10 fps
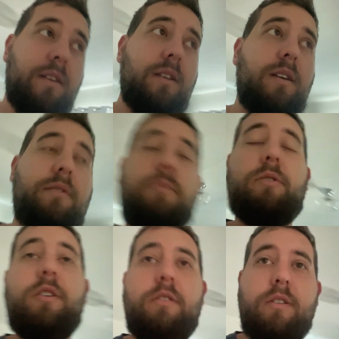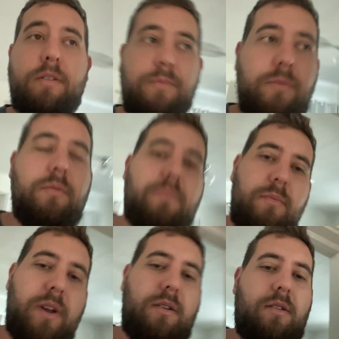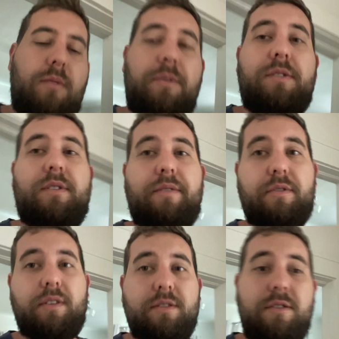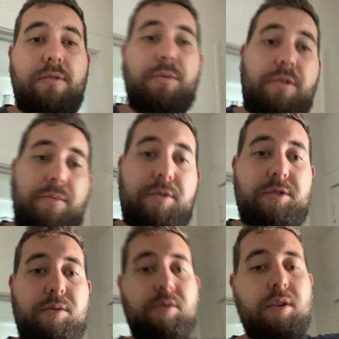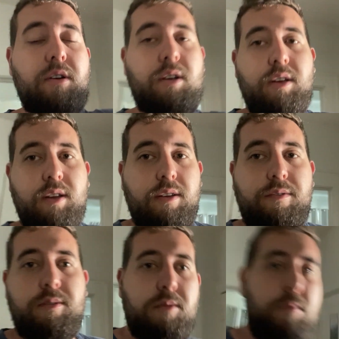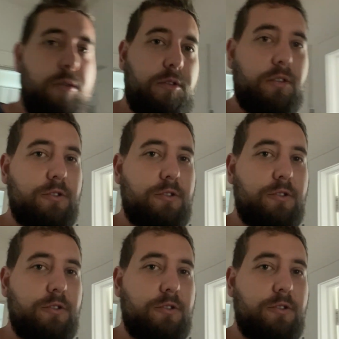I feel pretty good. My arm is definitely super duper sore from the booster